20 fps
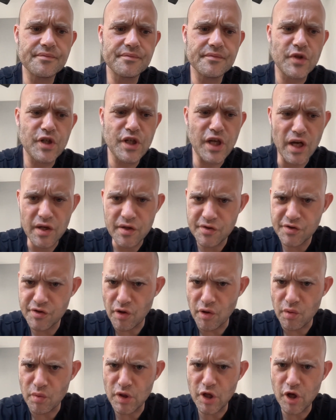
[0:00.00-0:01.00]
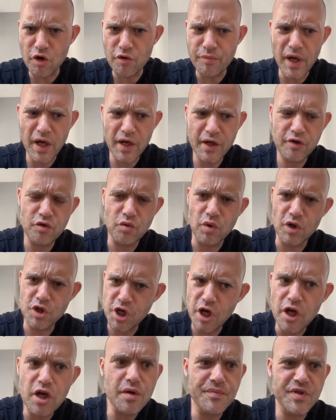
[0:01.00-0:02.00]
Yeah, so I want to go back to what
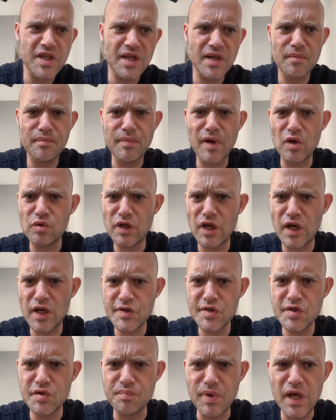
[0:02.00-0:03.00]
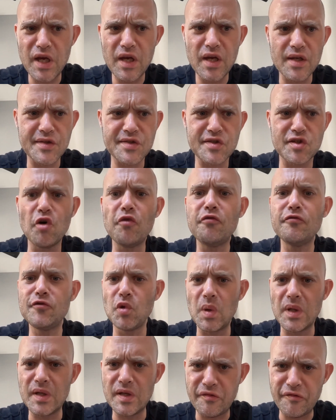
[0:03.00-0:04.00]
Jacob said about us being a
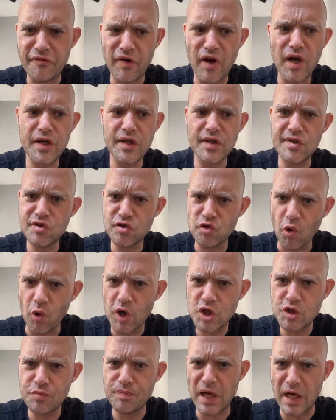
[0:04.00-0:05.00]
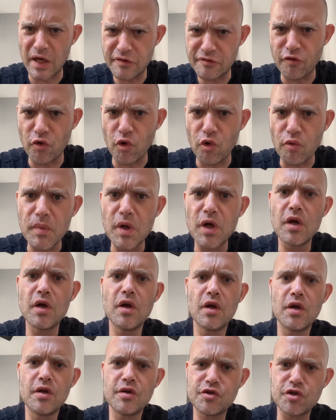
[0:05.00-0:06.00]
software-defined storage platform.
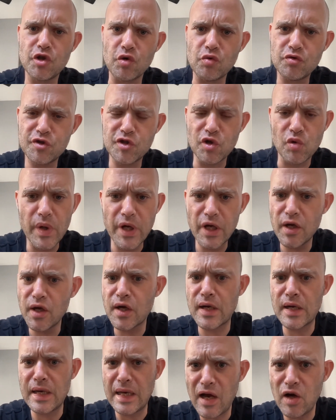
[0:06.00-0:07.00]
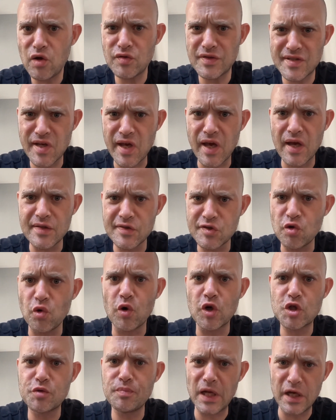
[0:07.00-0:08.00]
So we're a cloud-scale
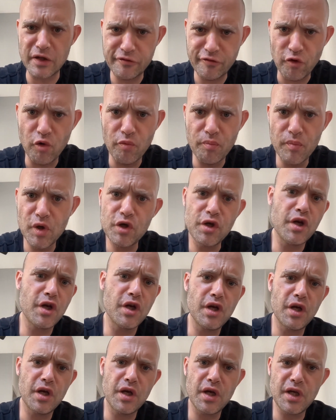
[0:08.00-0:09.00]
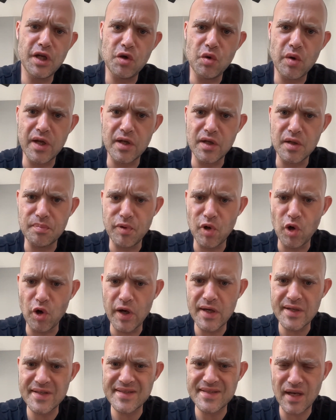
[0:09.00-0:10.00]
storage platform. You can
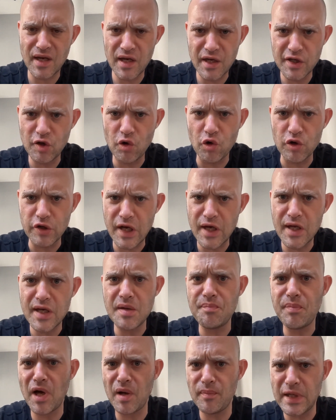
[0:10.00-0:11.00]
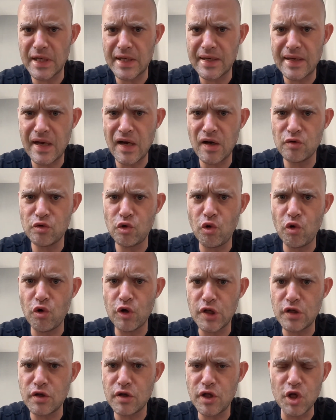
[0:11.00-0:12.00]
deploy us either on any public cloud or
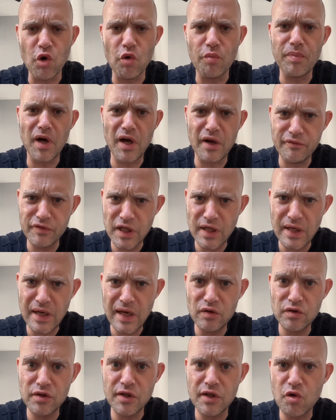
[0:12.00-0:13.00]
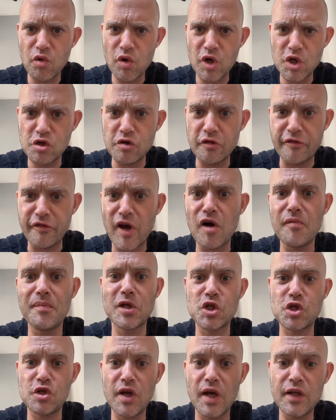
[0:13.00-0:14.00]
on your private cloud, and the question of how
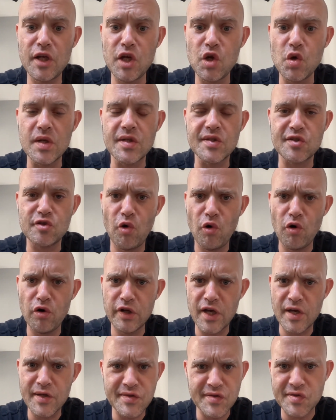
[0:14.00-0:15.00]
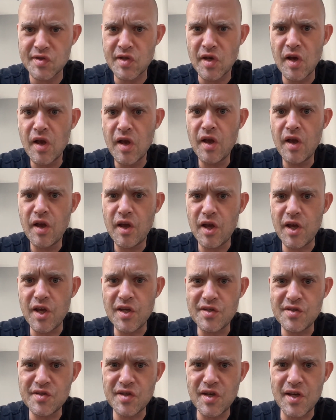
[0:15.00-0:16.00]
much data you can store on us
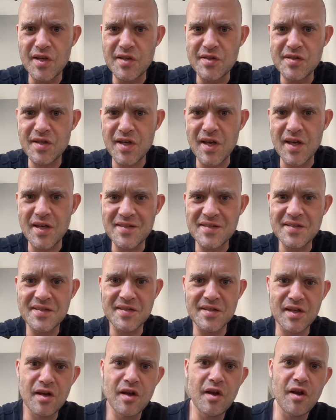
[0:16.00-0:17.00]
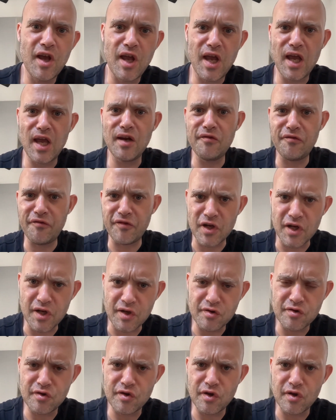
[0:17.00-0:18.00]
is infinite.
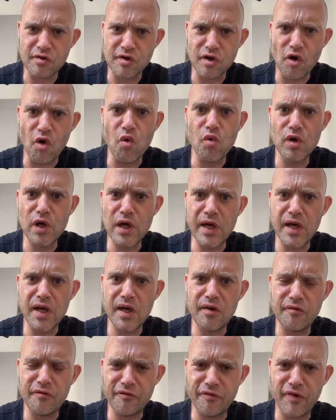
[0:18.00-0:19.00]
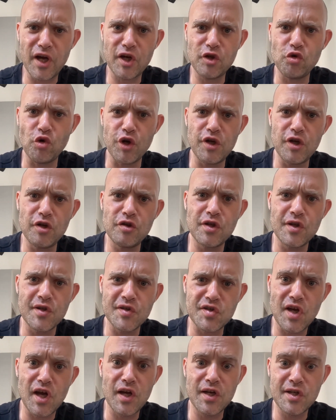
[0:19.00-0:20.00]
The only factor you need to
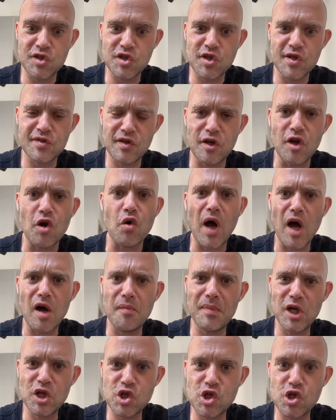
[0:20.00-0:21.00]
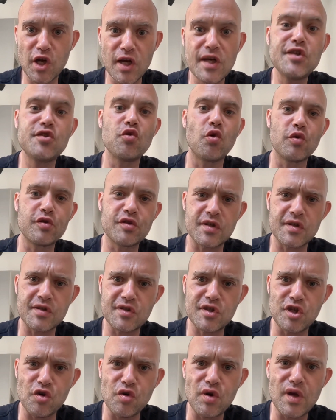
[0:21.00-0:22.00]
decide is just how much
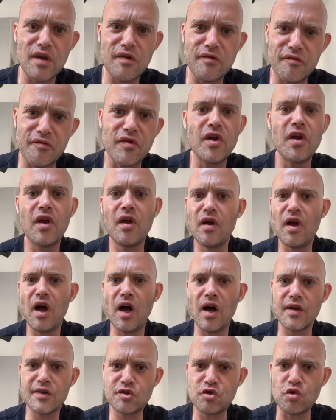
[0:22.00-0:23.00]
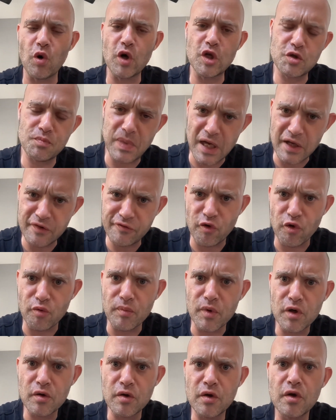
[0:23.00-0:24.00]
resources you give our storage platform.
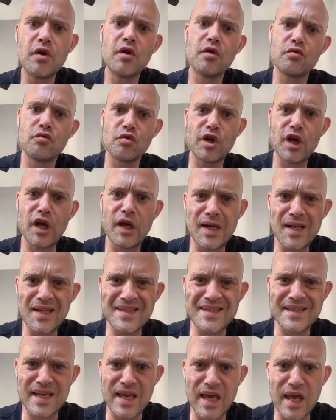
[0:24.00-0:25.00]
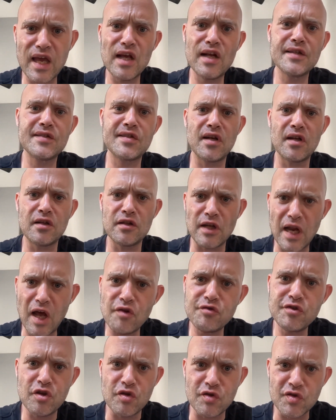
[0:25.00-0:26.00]
Okay, and it scales and it
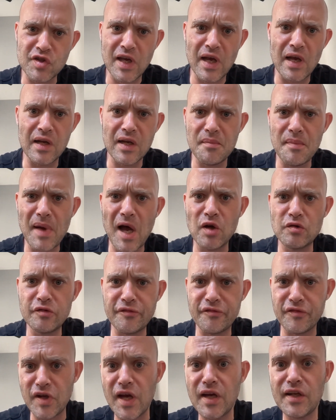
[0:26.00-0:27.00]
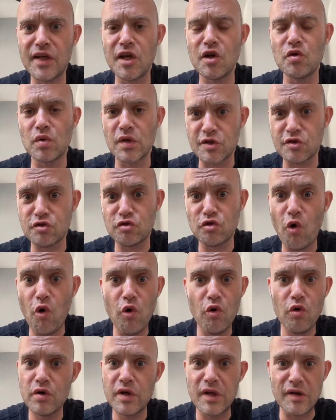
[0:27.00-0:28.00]
allows you to scale the amount of data you want to
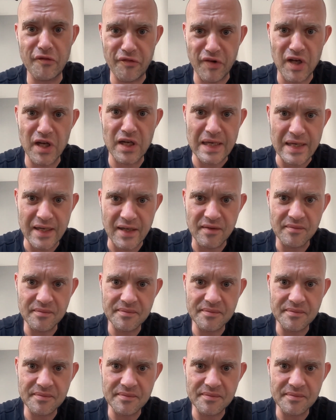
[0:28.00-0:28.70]
store infinitely.